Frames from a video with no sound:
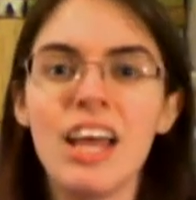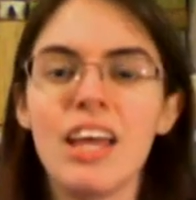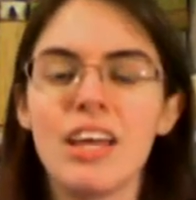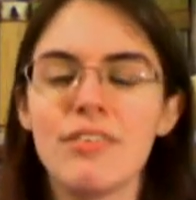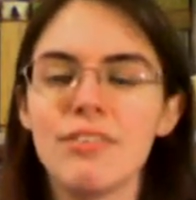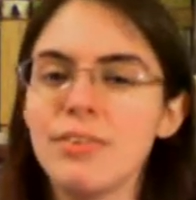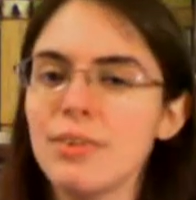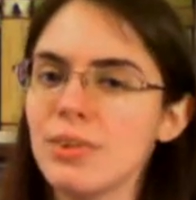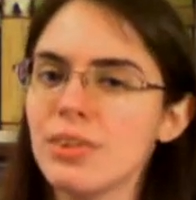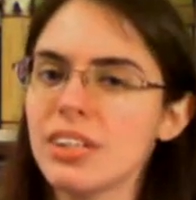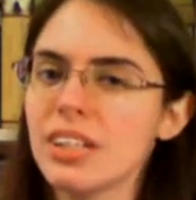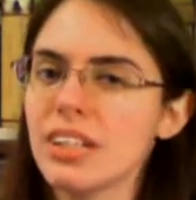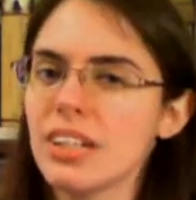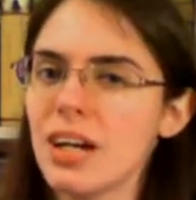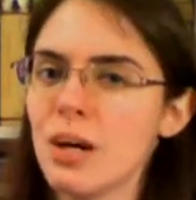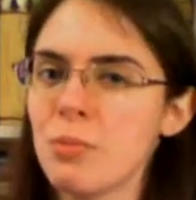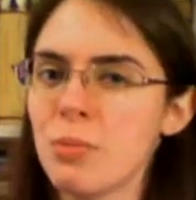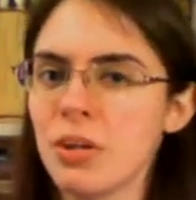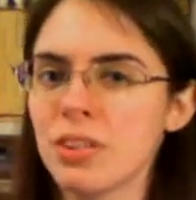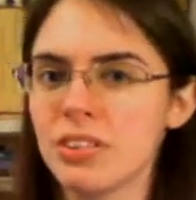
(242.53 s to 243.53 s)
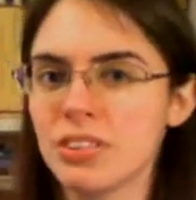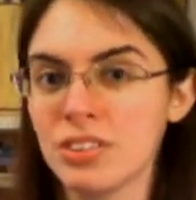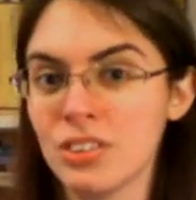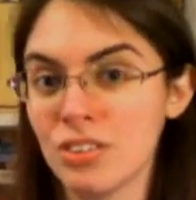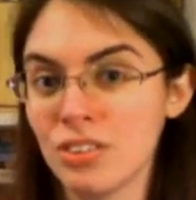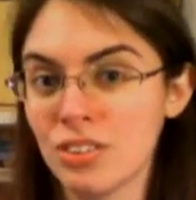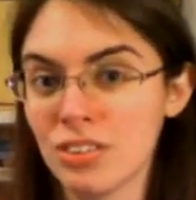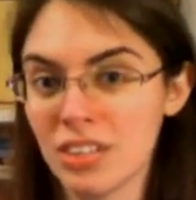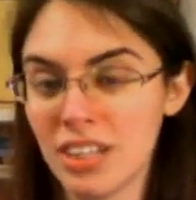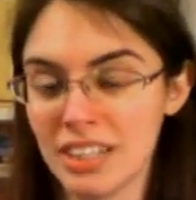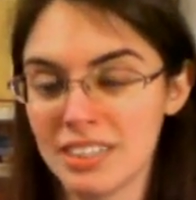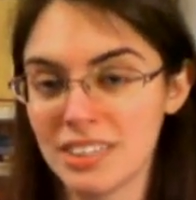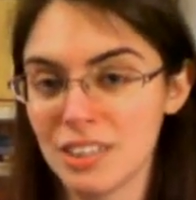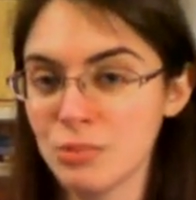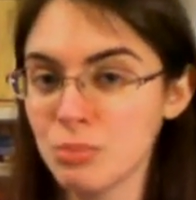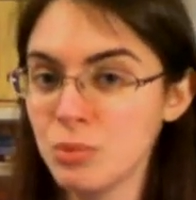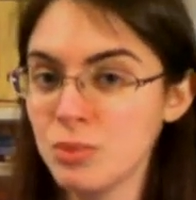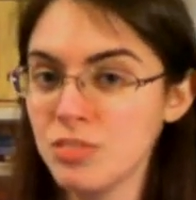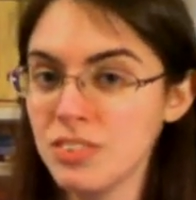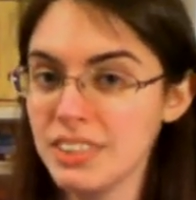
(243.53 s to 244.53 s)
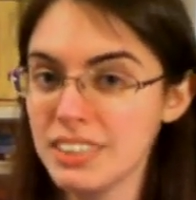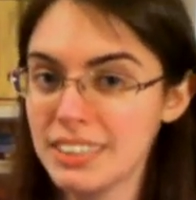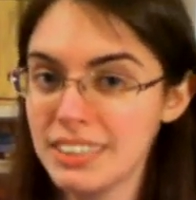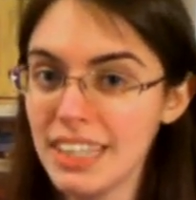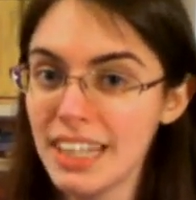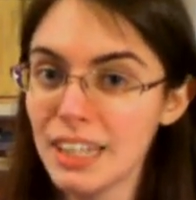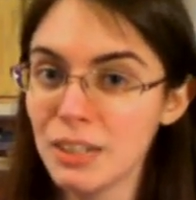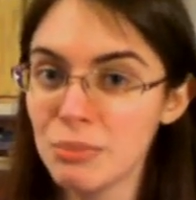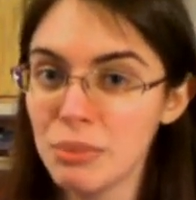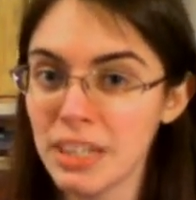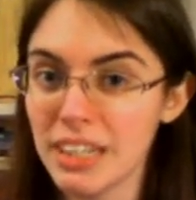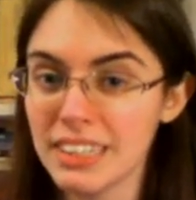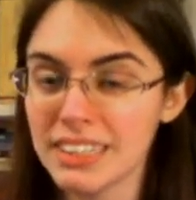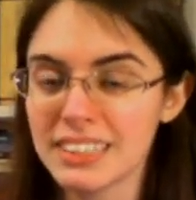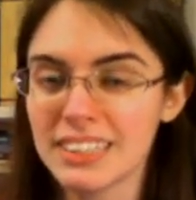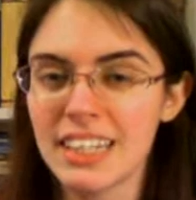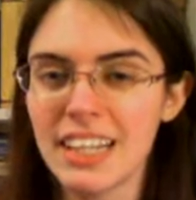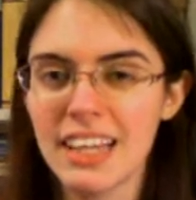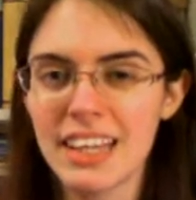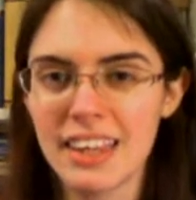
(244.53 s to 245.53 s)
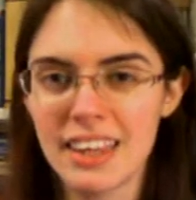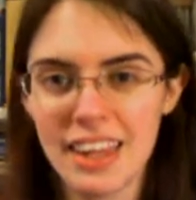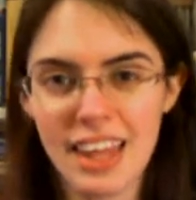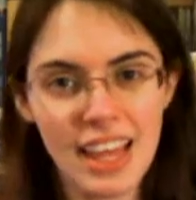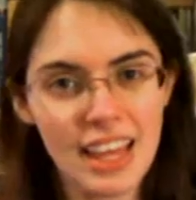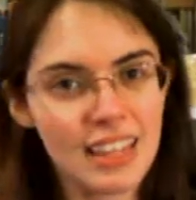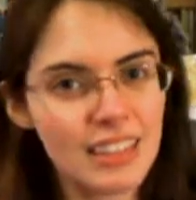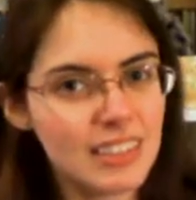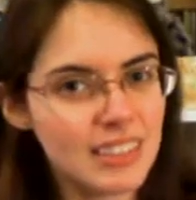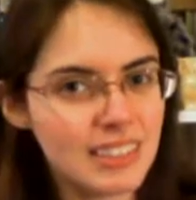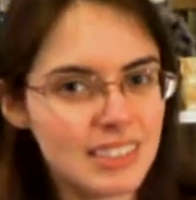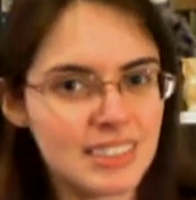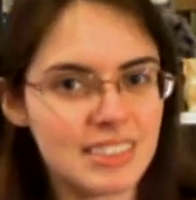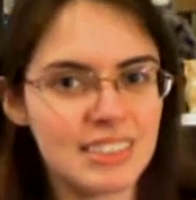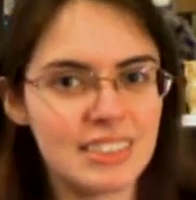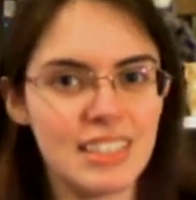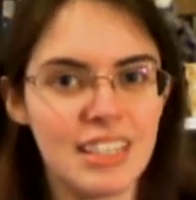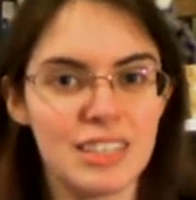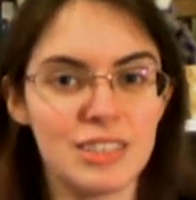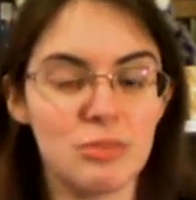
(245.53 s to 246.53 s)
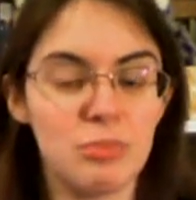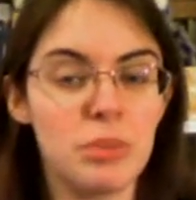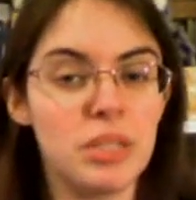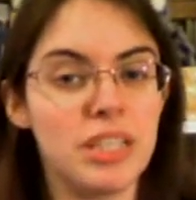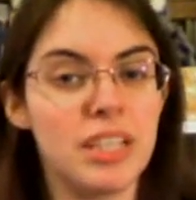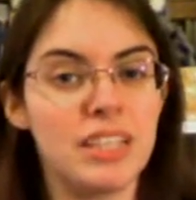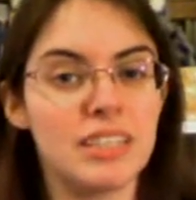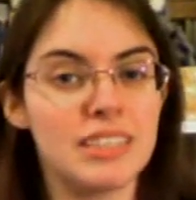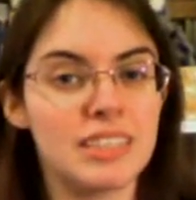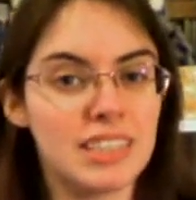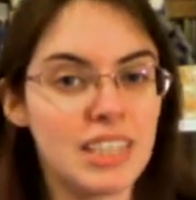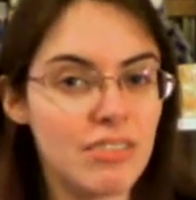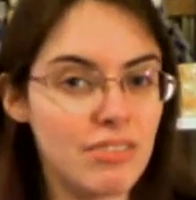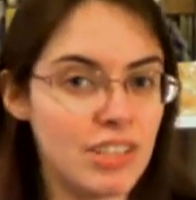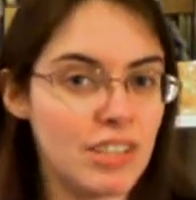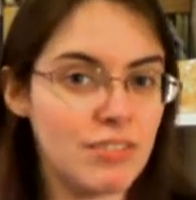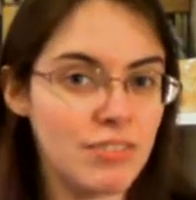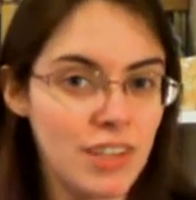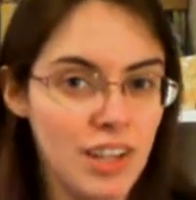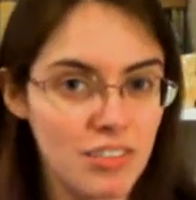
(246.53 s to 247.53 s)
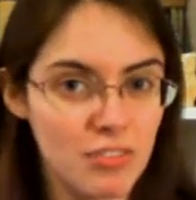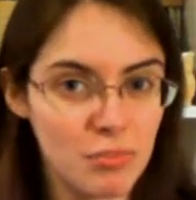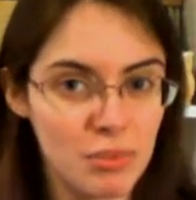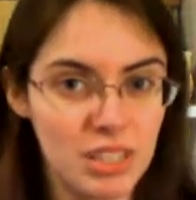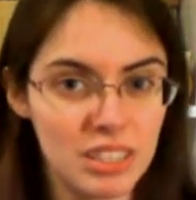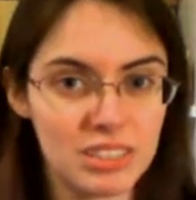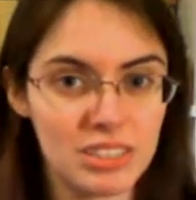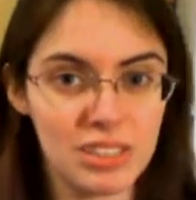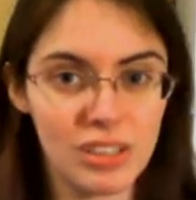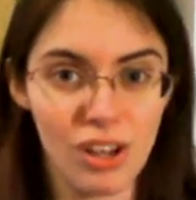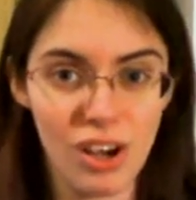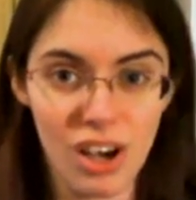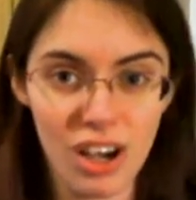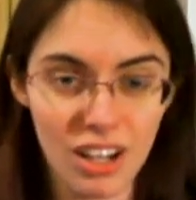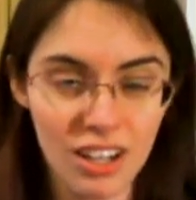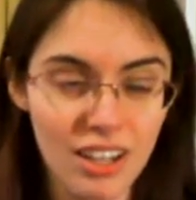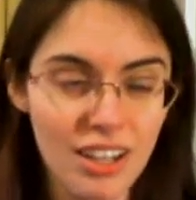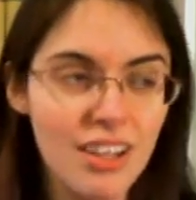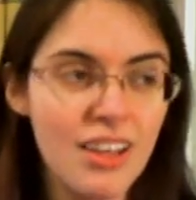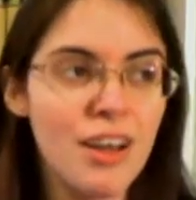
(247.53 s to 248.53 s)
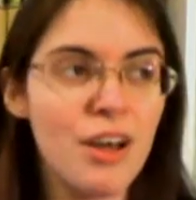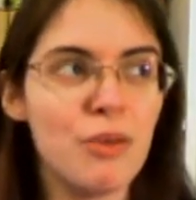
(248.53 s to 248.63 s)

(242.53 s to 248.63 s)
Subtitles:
If you look it up on the Turner Classic Movies database, they list it as being 75 minutes long.